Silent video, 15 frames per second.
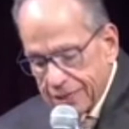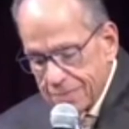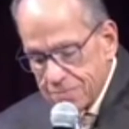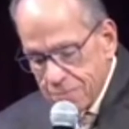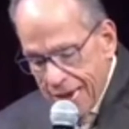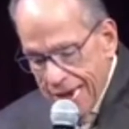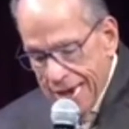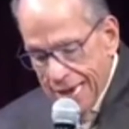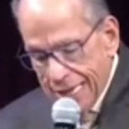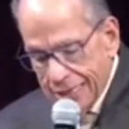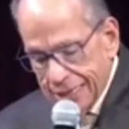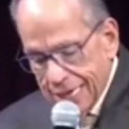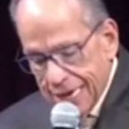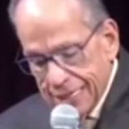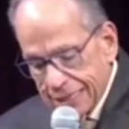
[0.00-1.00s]

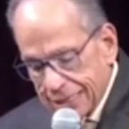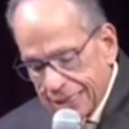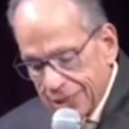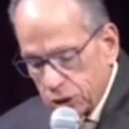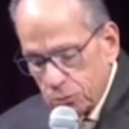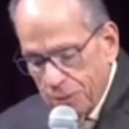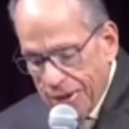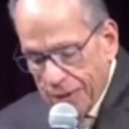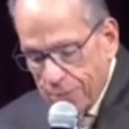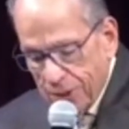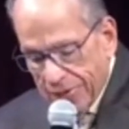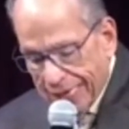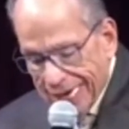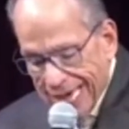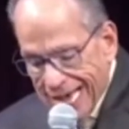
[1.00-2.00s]
Benaniah, was
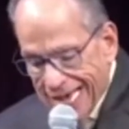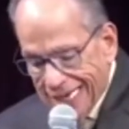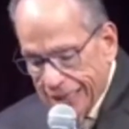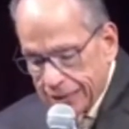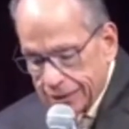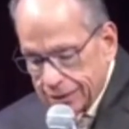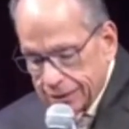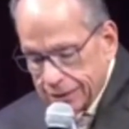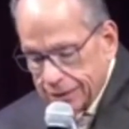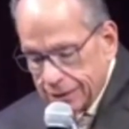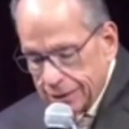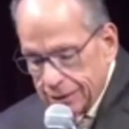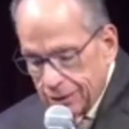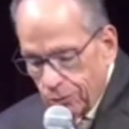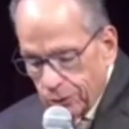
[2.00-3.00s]
depending on his own
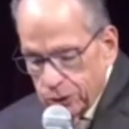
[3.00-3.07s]
strength.